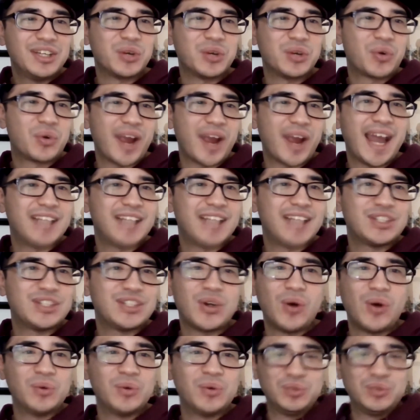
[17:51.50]
Grant had to
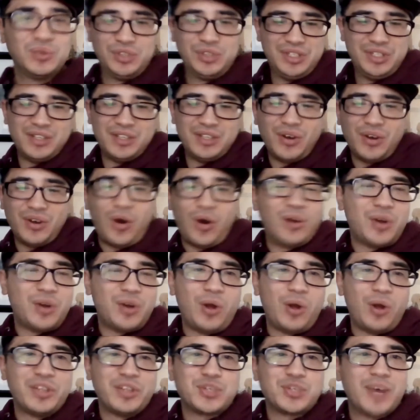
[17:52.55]
go
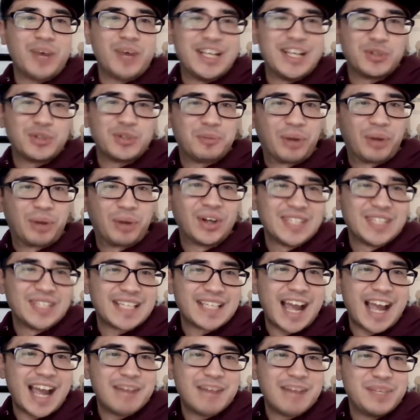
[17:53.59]
all these ways with
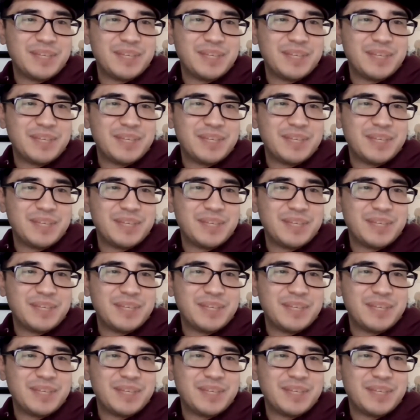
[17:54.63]
Burnside,